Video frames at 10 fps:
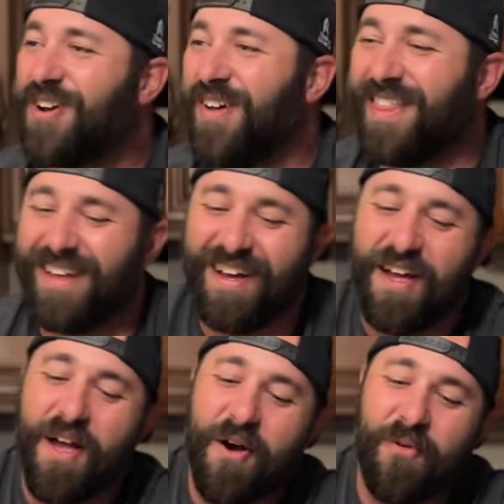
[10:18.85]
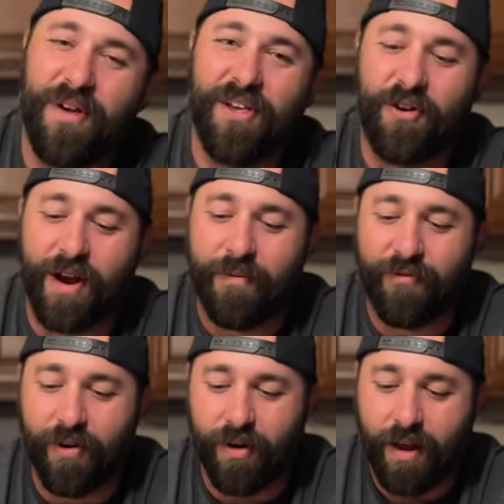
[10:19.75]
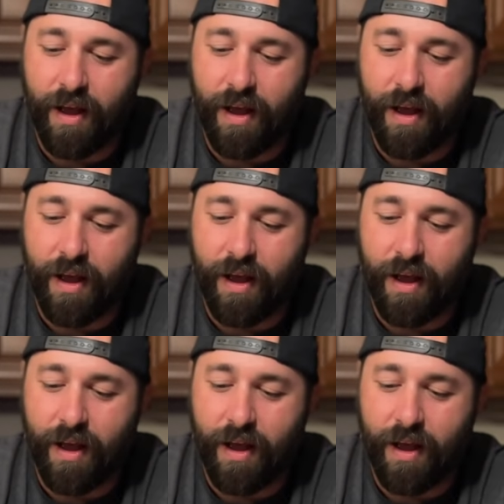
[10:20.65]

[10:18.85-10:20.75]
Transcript: with a with a grapefruit.